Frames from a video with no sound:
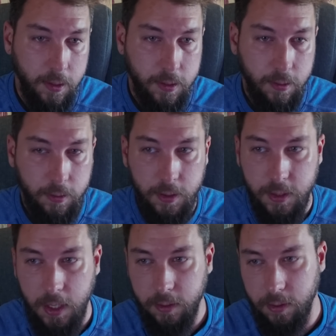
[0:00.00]
So the
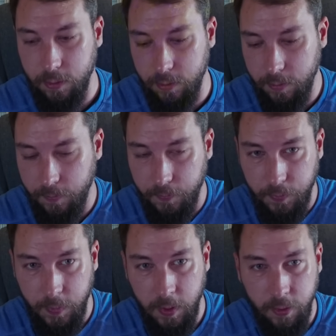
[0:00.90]
ZQ
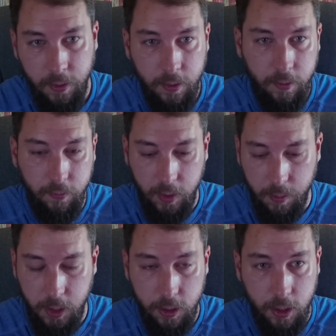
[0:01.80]
will
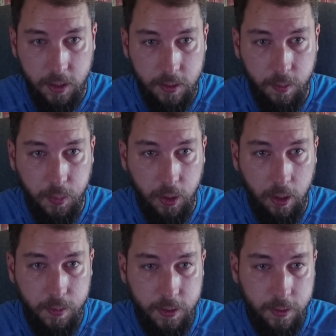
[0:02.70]
be just
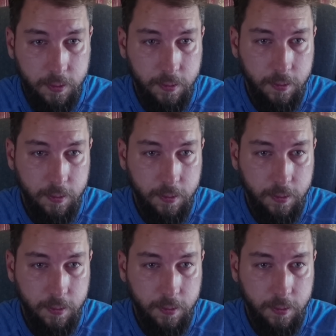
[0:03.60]
props